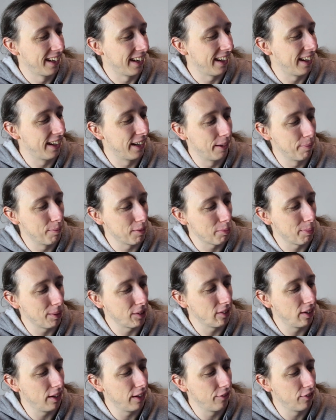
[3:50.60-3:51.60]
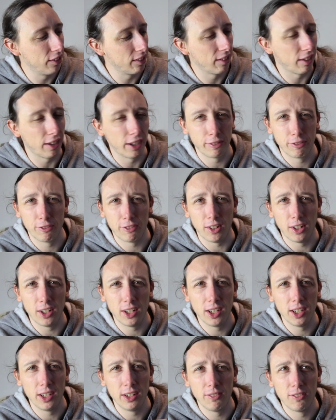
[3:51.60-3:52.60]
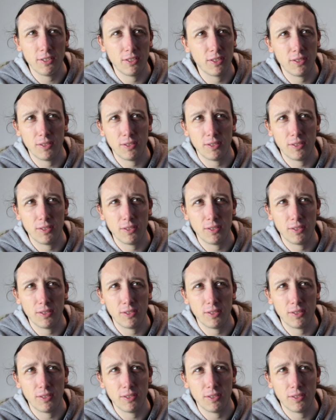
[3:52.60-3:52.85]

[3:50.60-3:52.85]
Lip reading: Especially if it's like 5